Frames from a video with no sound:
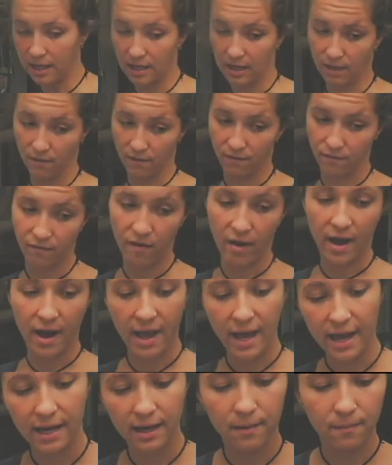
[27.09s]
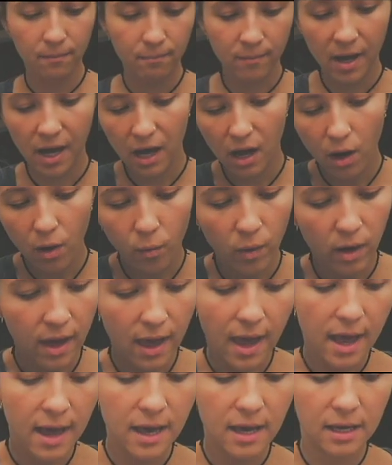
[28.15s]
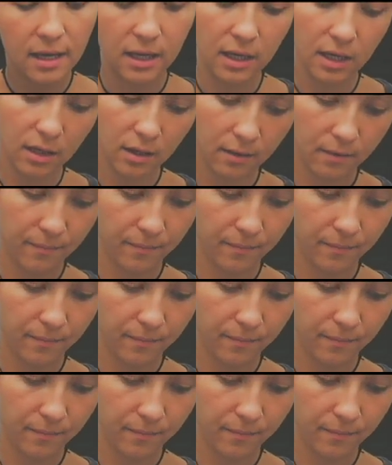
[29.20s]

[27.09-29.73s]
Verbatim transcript: if I had it my way